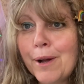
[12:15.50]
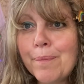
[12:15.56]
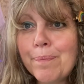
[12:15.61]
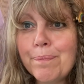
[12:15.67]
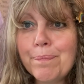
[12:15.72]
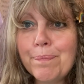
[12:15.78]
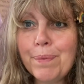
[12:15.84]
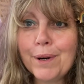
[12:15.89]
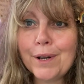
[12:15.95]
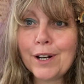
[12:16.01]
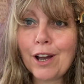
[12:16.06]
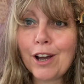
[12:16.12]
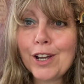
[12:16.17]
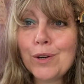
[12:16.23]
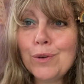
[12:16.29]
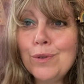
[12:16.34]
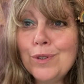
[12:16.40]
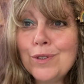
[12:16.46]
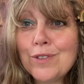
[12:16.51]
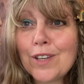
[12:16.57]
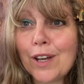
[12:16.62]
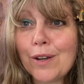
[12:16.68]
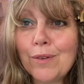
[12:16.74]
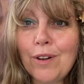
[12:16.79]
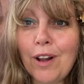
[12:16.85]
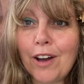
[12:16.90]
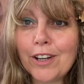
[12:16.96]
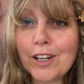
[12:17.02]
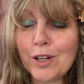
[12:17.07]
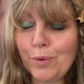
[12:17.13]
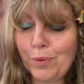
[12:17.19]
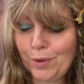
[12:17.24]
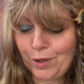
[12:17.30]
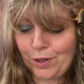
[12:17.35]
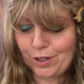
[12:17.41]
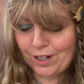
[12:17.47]
But I also like
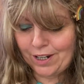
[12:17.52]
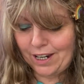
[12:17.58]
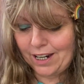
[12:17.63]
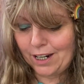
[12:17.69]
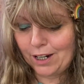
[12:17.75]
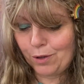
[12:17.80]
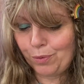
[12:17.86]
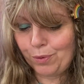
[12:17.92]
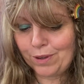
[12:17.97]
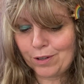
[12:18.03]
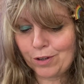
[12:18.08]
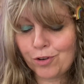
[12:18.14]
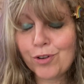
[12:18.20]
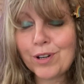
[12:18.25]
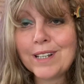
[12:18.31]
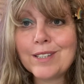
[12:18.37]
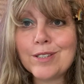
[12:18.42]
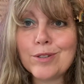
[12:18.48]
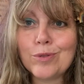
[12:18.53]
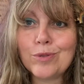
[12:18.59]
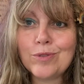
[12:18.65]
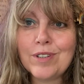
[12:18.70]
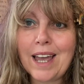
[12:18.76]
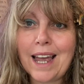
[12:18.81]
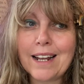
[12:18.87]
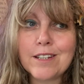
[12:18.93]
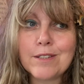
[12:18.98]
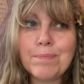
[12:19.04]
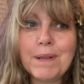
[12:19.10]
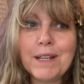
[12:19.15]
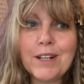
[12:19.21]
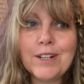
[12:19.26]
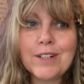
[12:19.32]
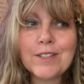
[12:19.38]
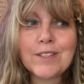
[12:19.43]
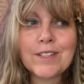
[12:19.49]
working with crystal decks,
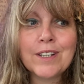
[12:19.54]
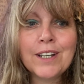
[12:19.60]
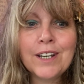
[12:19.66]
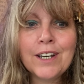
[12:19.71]
because